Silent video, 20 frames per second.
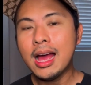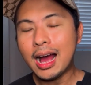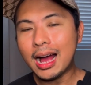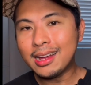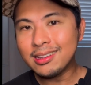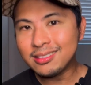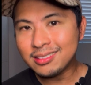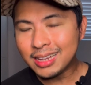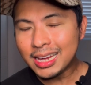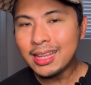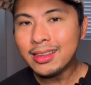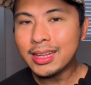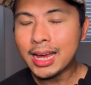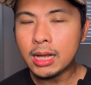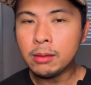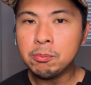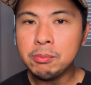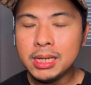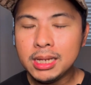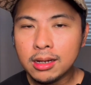I say
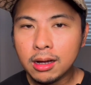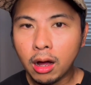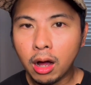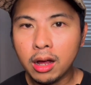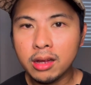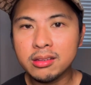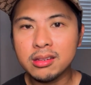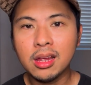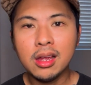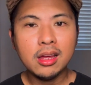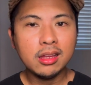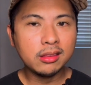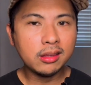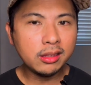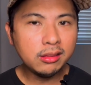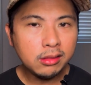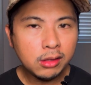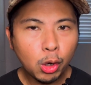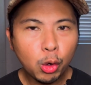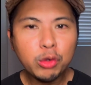that because the
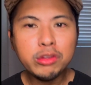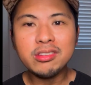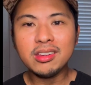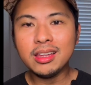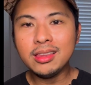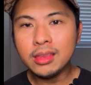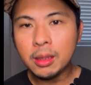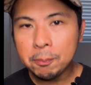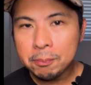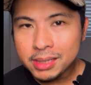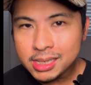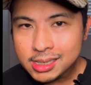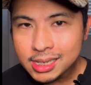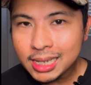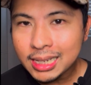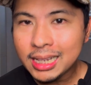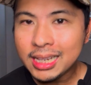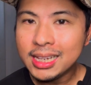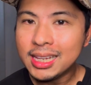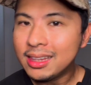notes in the
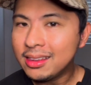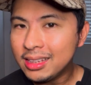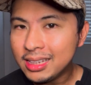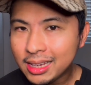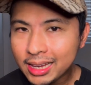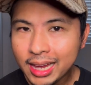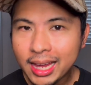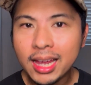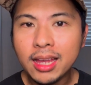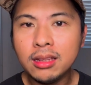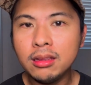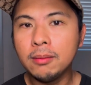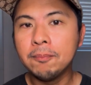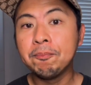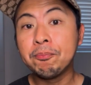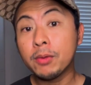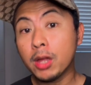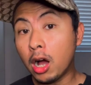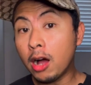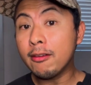beginning and the end
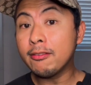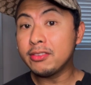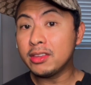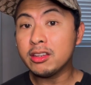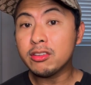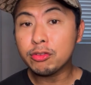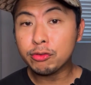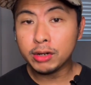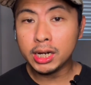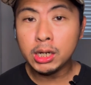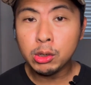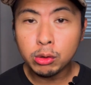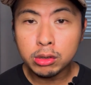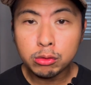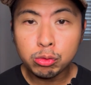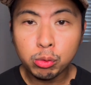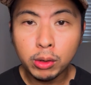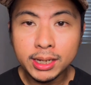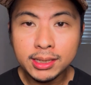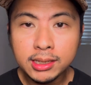of this
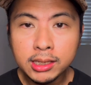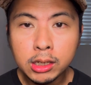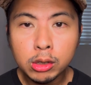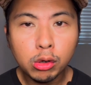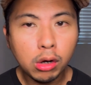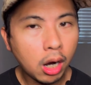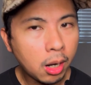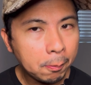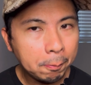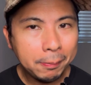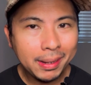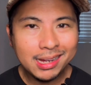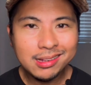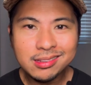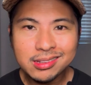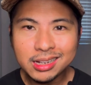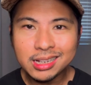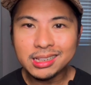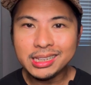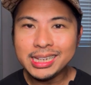fragrance right here are
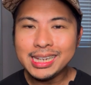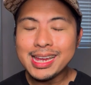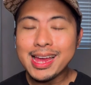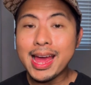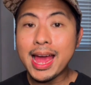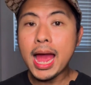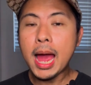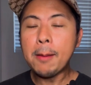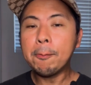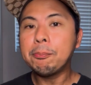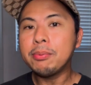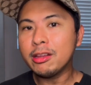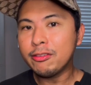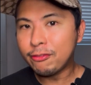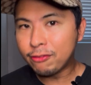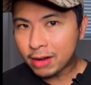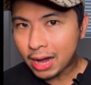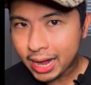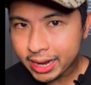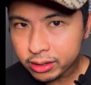basically
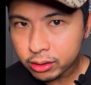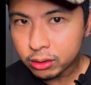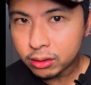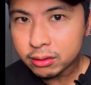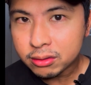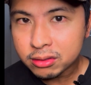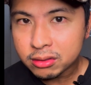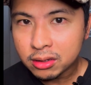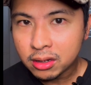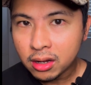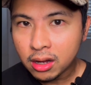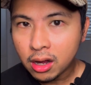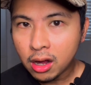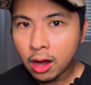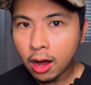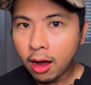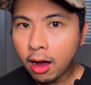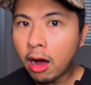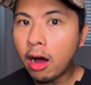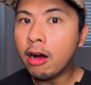amplifiers
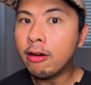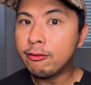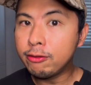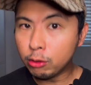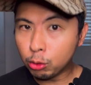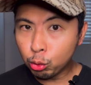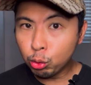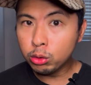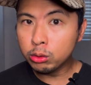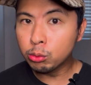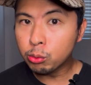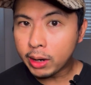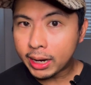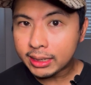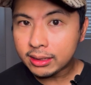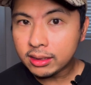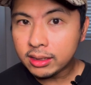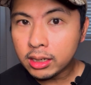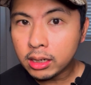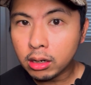of oud
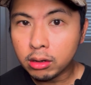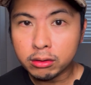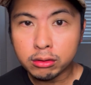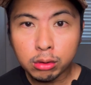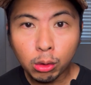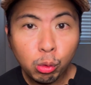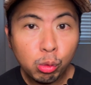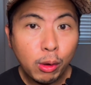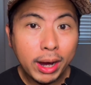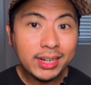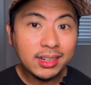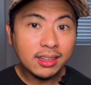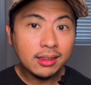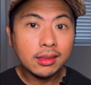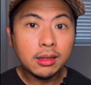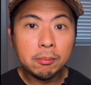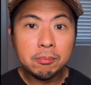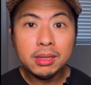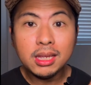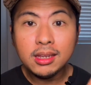right here. So right in
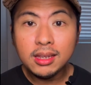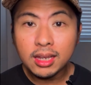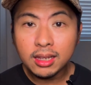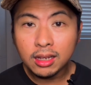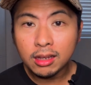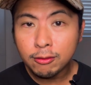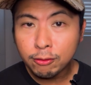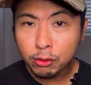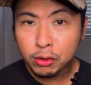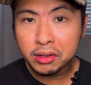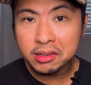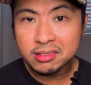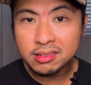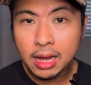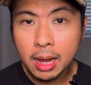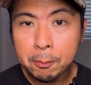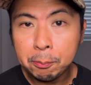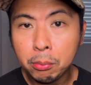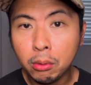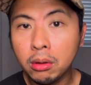the beginning, for
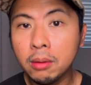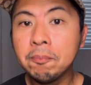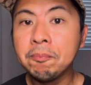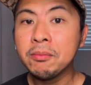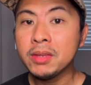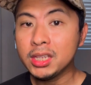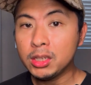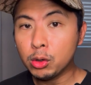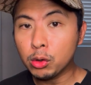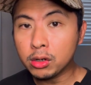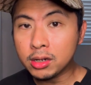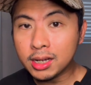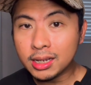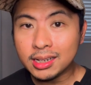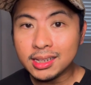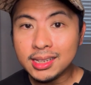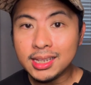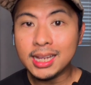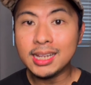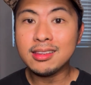example, you're gonna
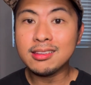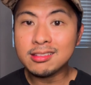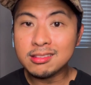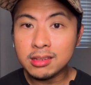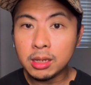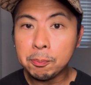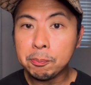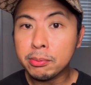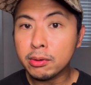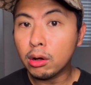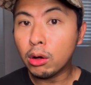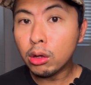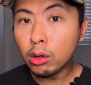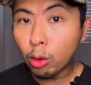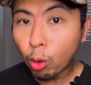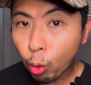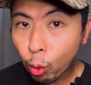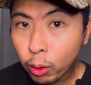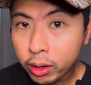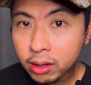get Cypriol
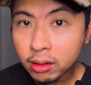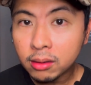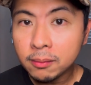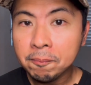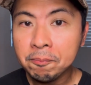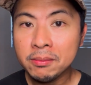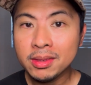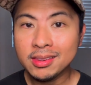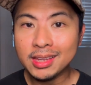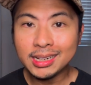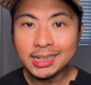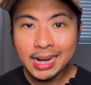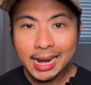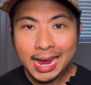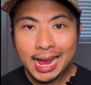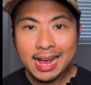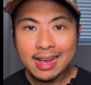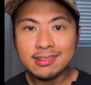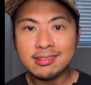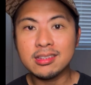oil that
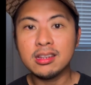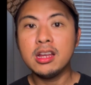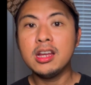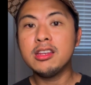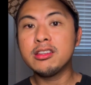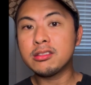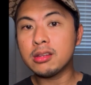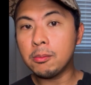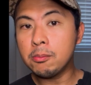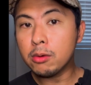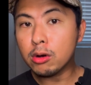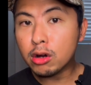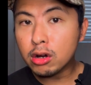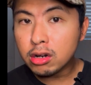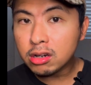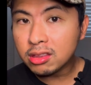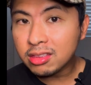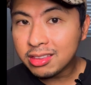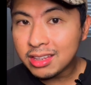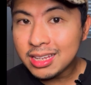has some
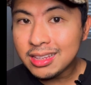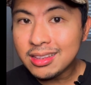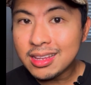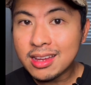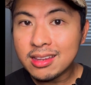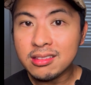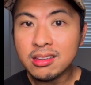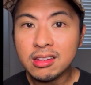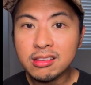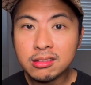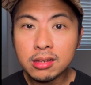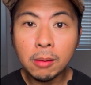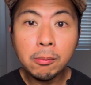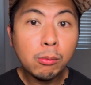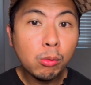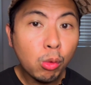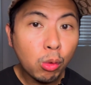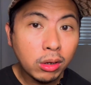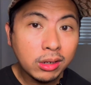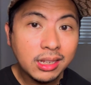earthiness,
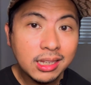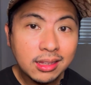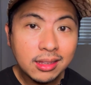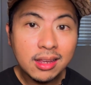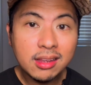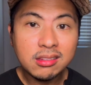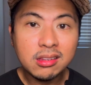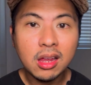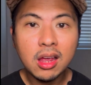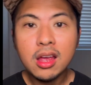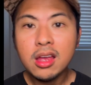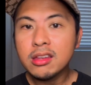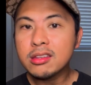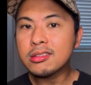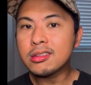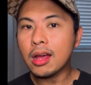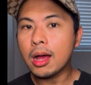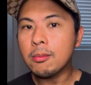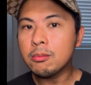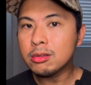some woodiness,
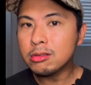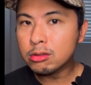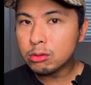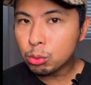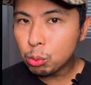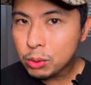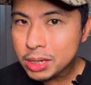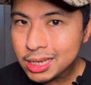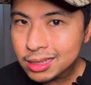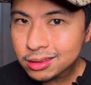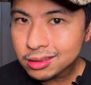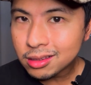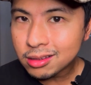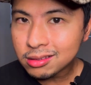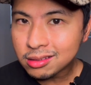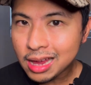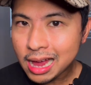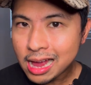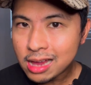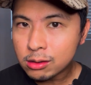some sweetness
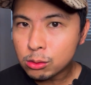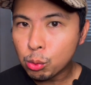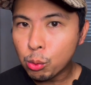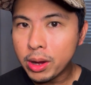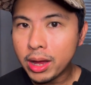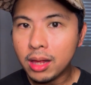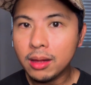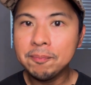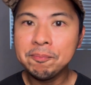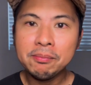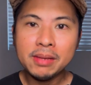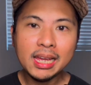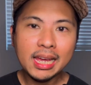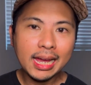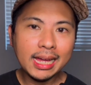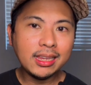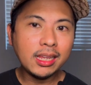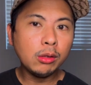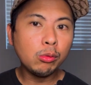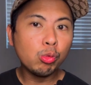as well.
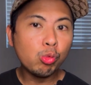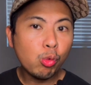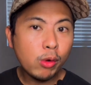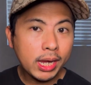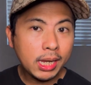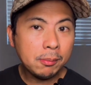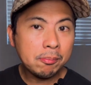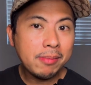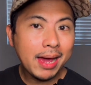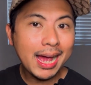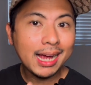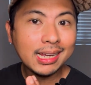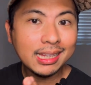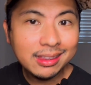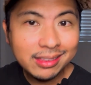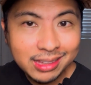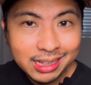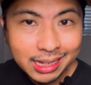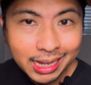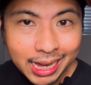And then way back in
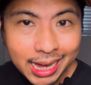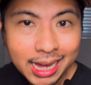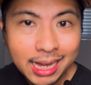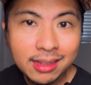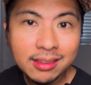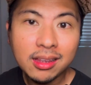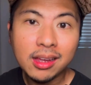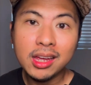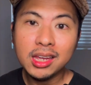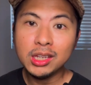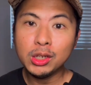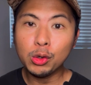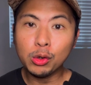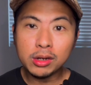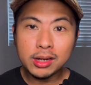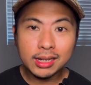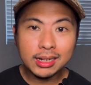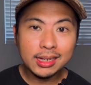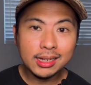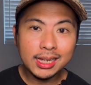the end, you're
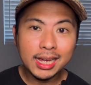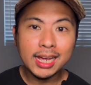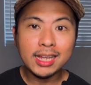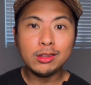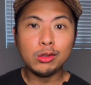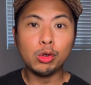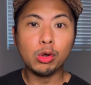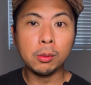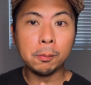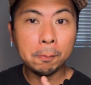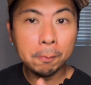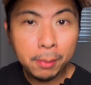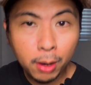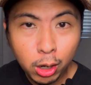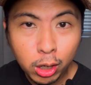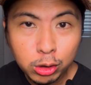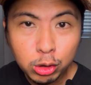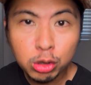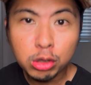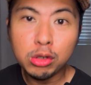gonna get your
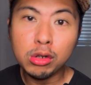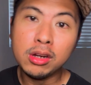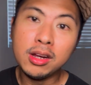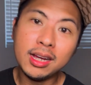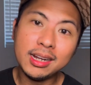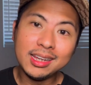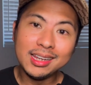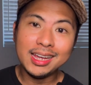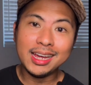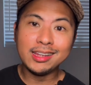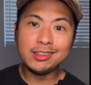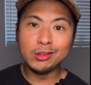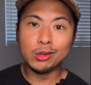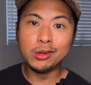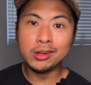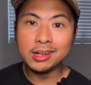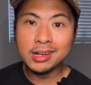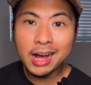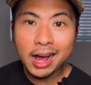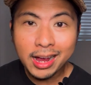birch, you're gonna get your
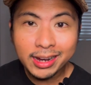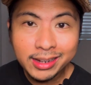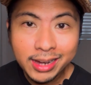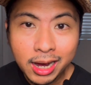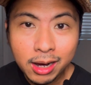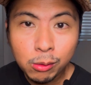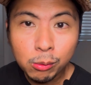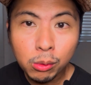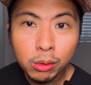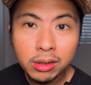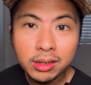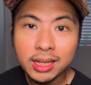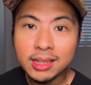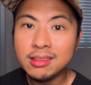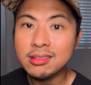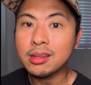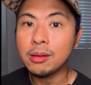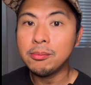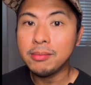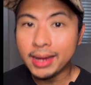Gaillac wood and
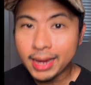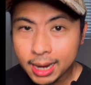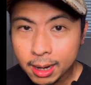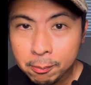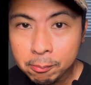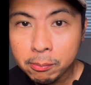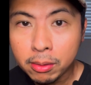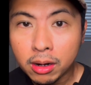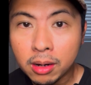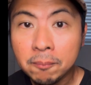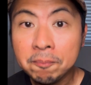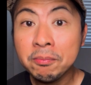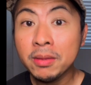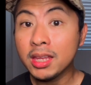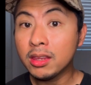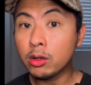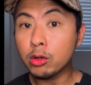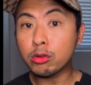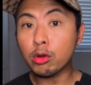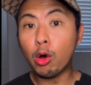some amber.
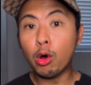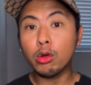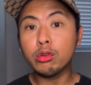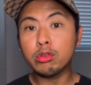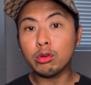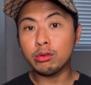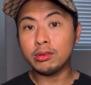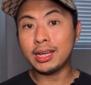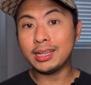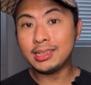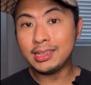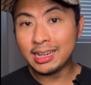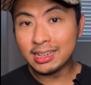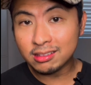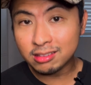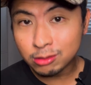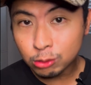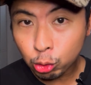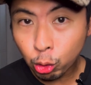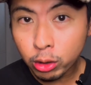There's also that
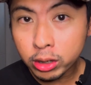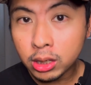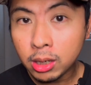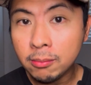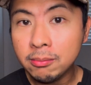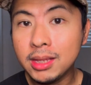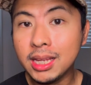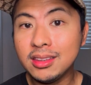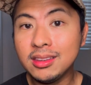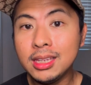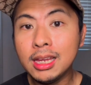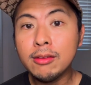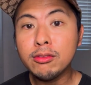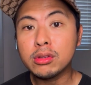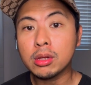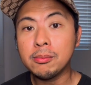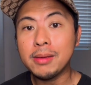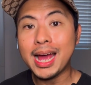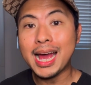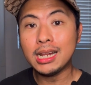castoreum that gives
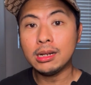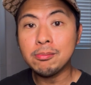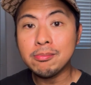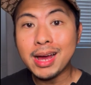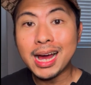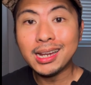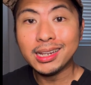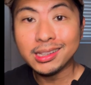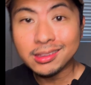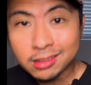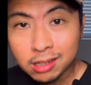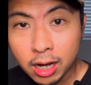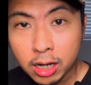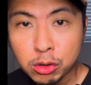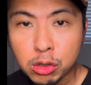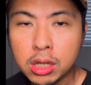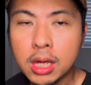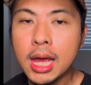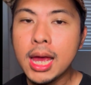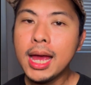some animalic
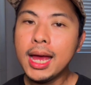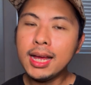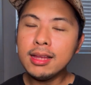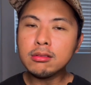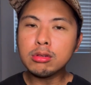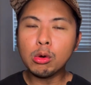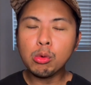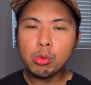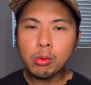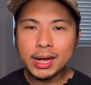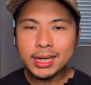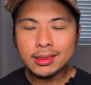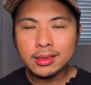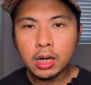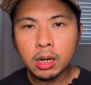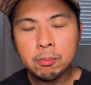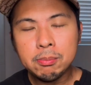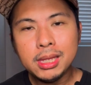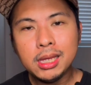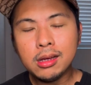touch. And so right
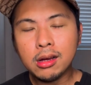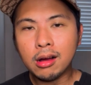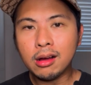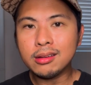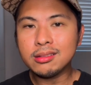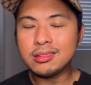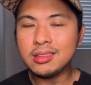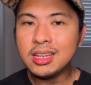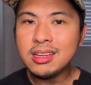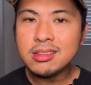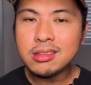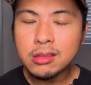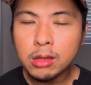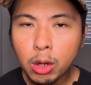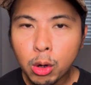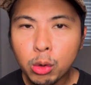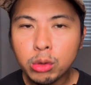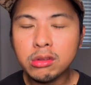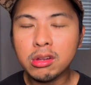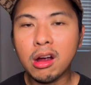there, because these
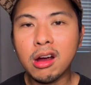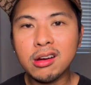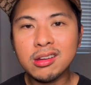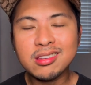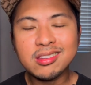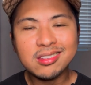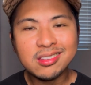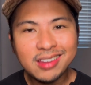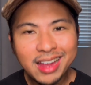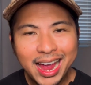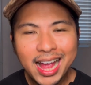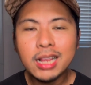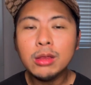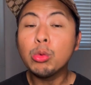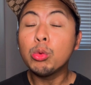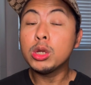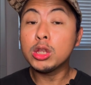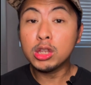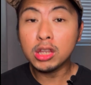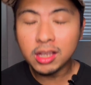notes are
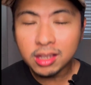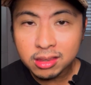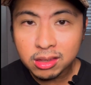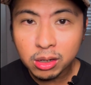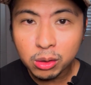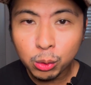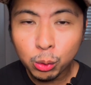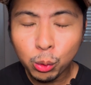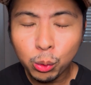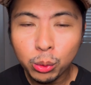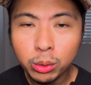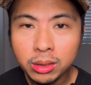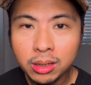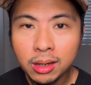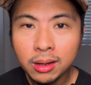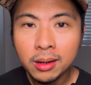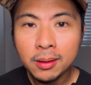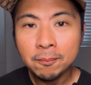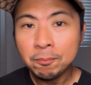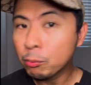sandwiching the oud,
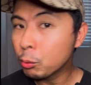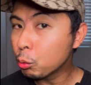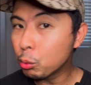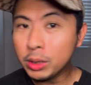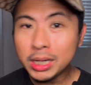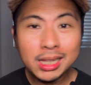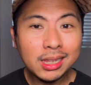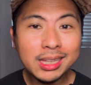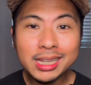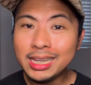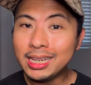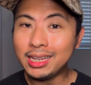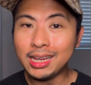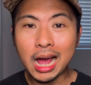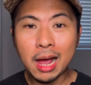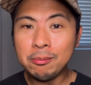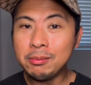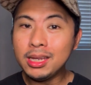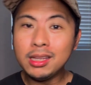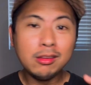really,
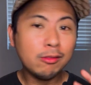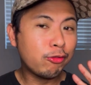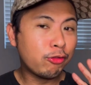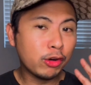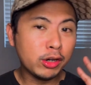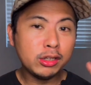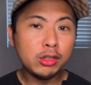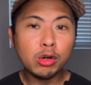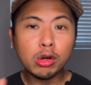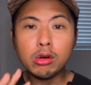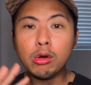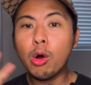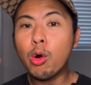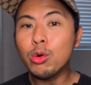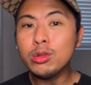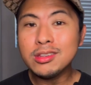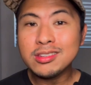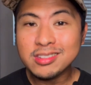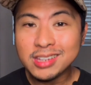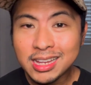I mean, for your
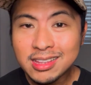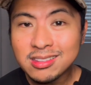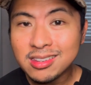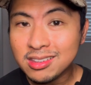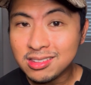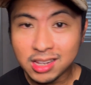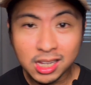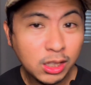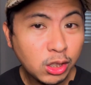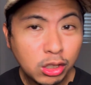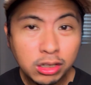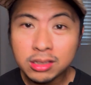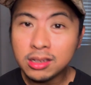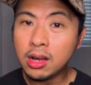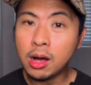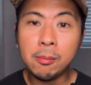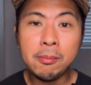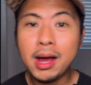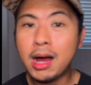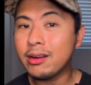own senses, it could
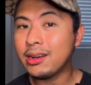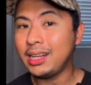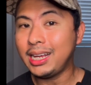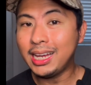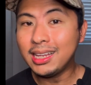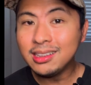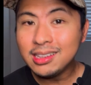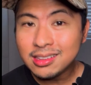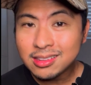come out at any